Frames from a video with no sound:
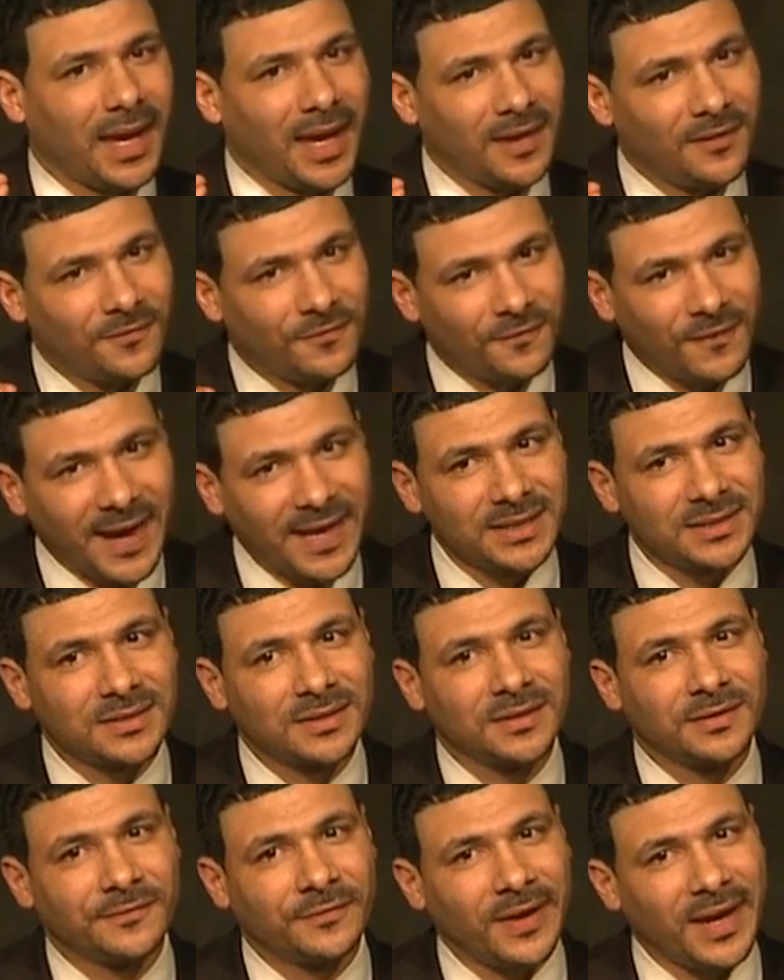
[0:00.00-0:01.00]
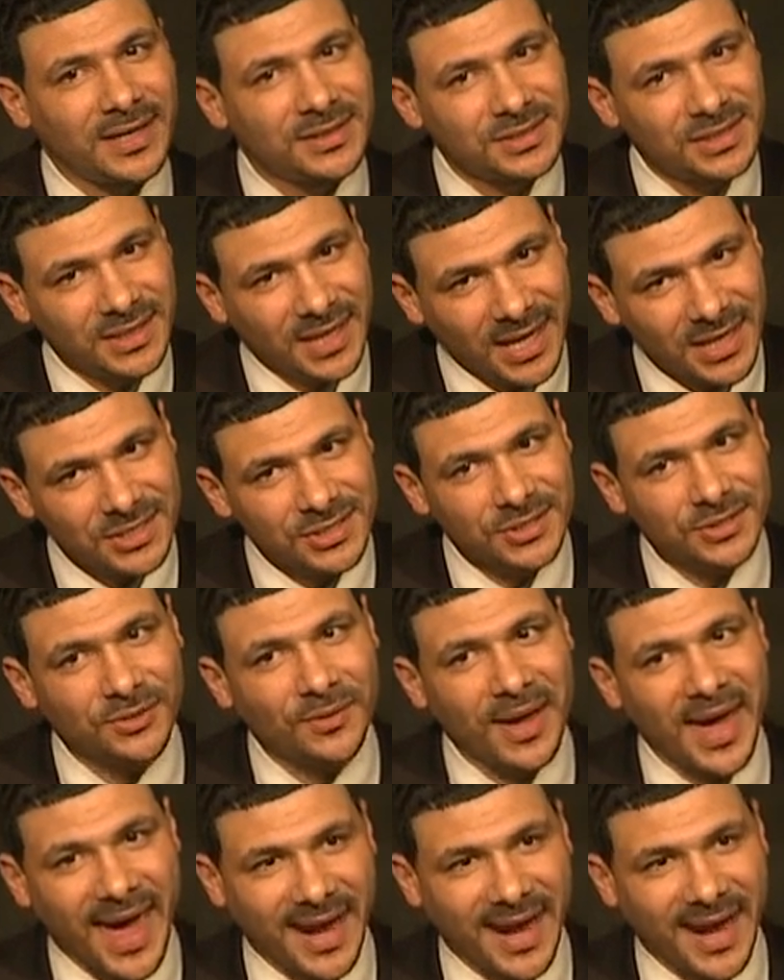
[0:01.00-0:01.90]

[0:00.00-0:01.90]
a fight for educational